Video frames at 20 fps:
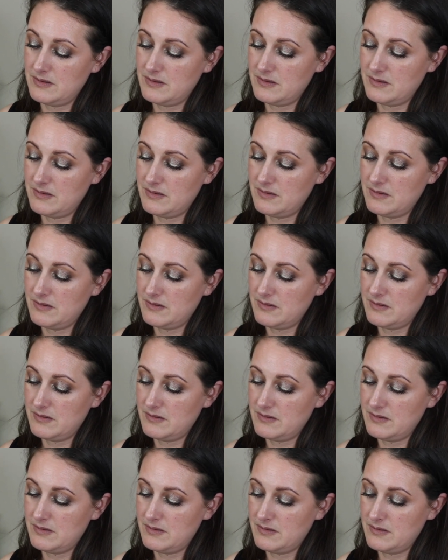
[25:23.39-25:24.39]

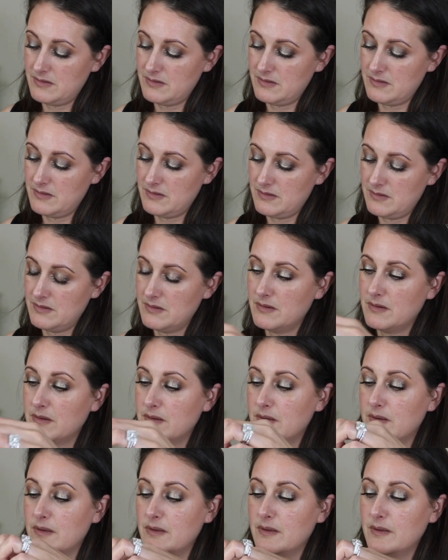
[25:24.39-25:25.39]

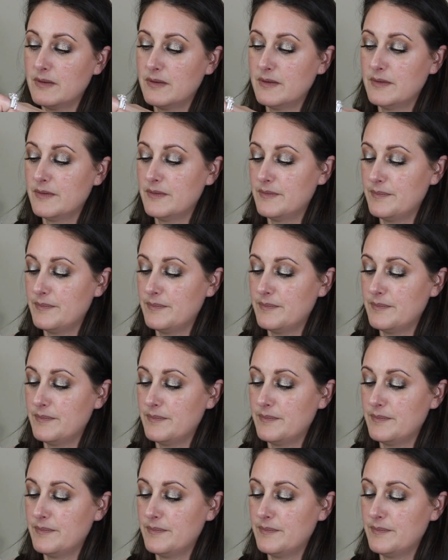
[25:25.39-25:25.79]
(silence)